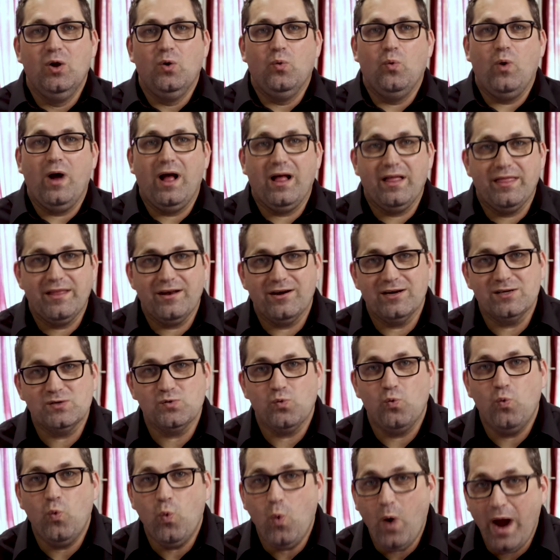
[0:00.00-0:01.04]
while there's
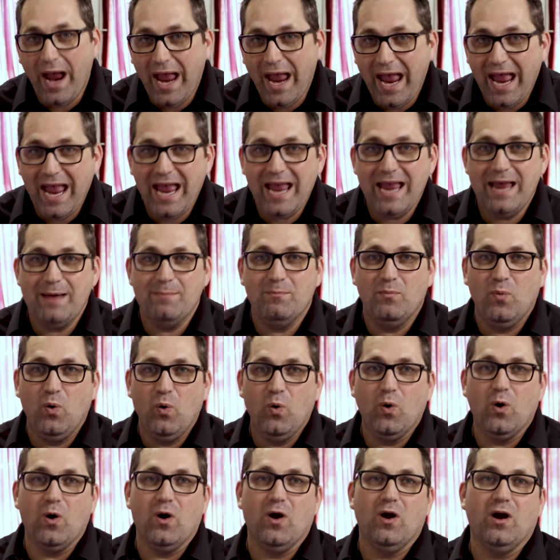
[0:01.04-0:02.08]
way
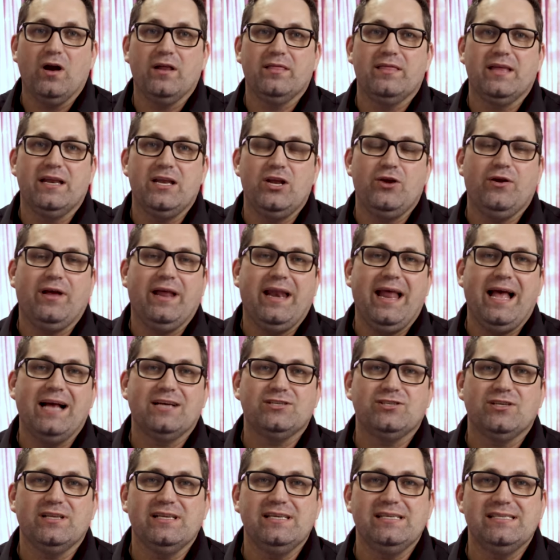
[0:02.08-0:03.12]
more than you can
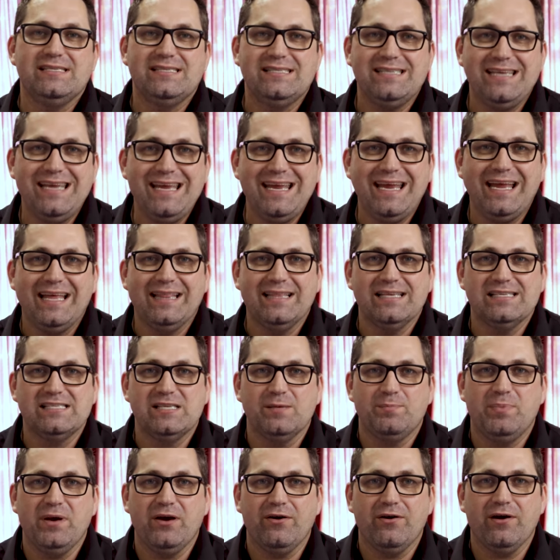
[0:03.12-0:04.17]
actually see in the
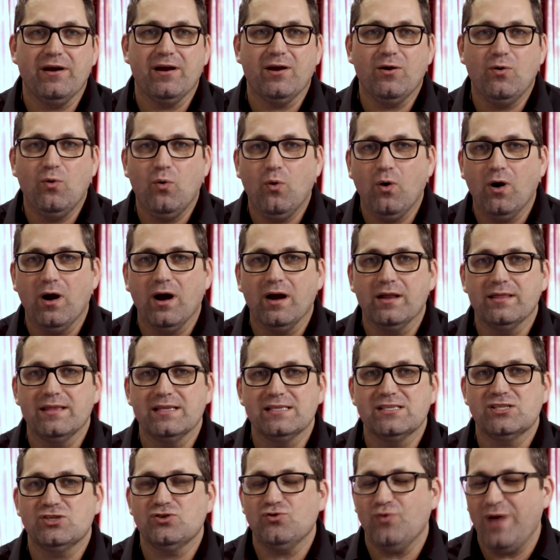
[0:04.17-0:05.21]
Superior Court, the
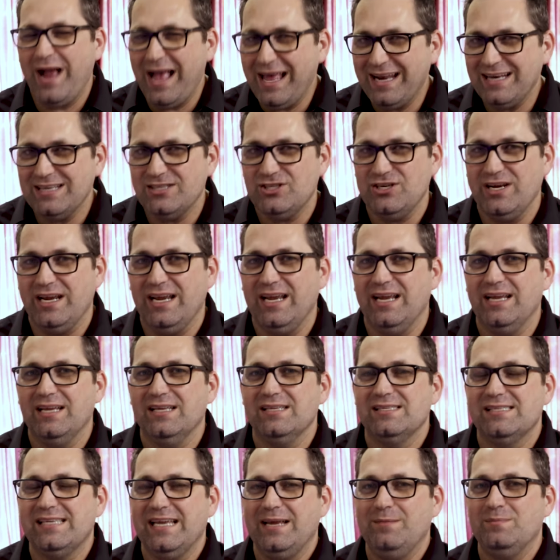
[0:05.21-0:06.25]
strategy
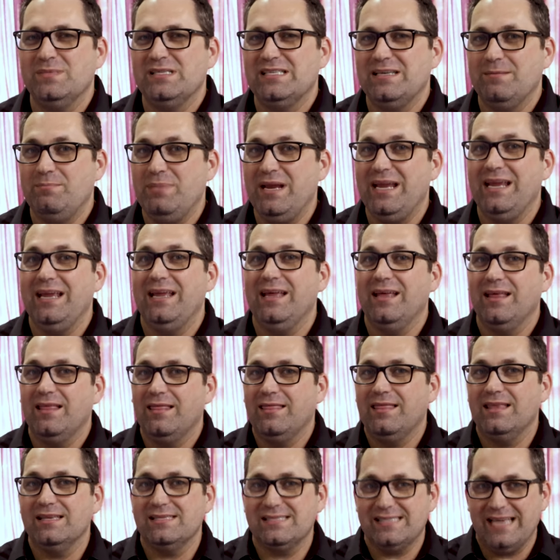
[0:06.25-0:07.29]
seems to be
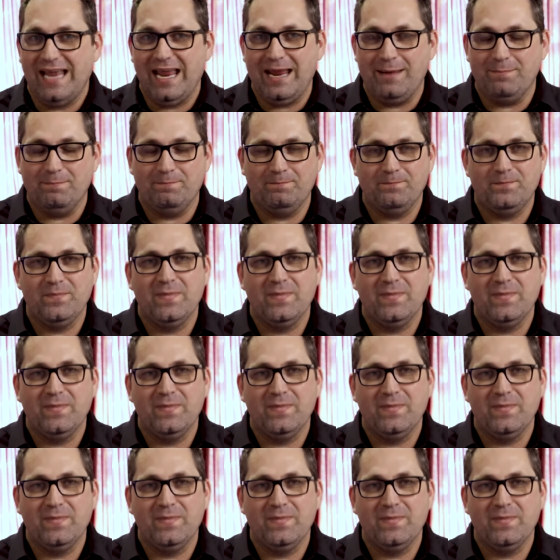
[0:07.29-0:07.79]
the same.